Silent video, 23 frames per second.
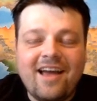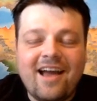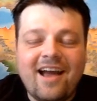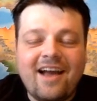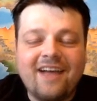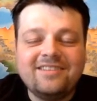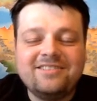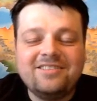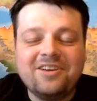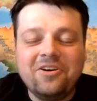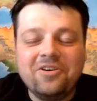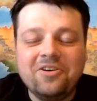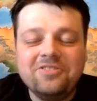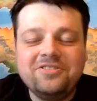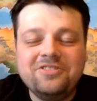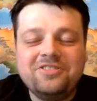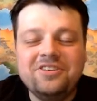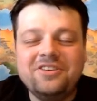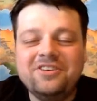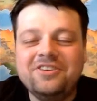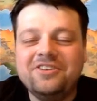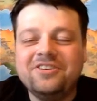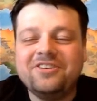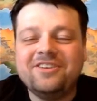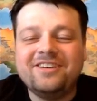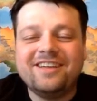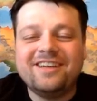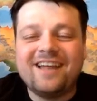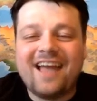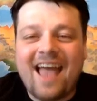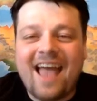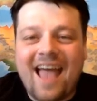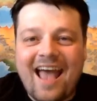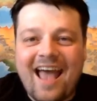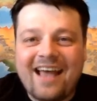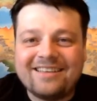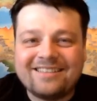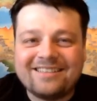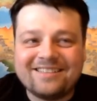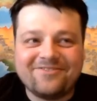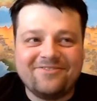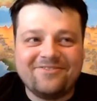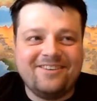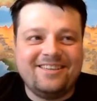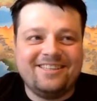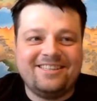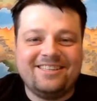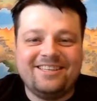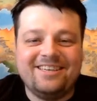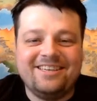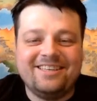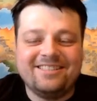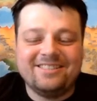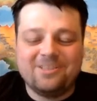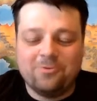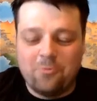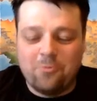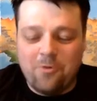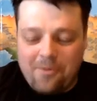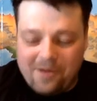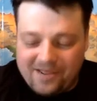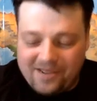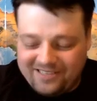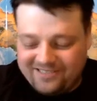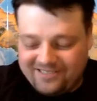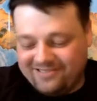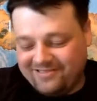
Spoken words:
I told you could ask me things, woman!